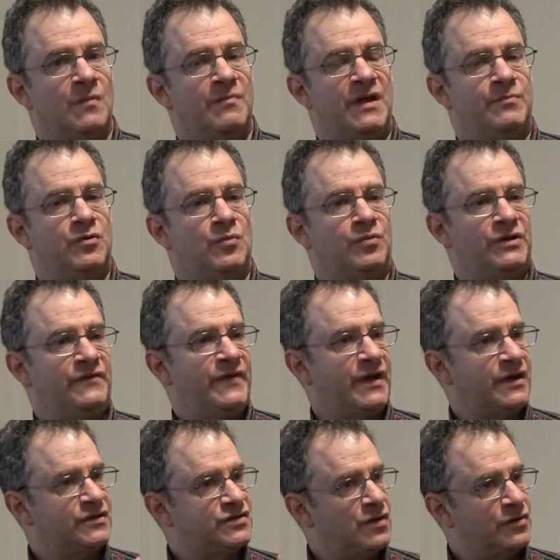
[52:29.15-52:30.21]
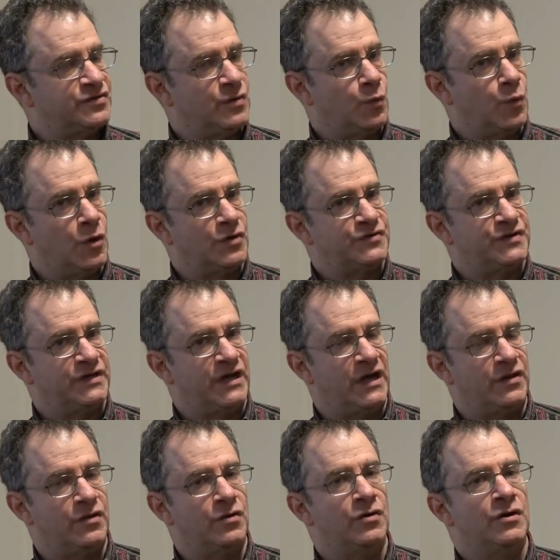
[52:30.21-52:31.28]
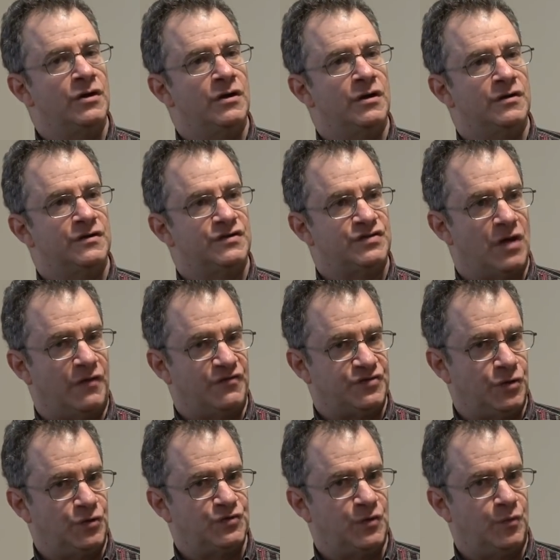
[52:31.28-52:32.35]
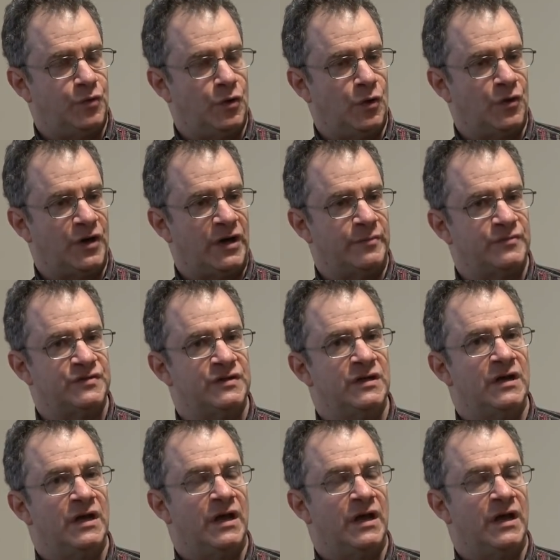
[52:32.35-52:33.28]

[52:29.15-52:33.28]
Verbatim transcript: People believe they can start to work together to solve social programs,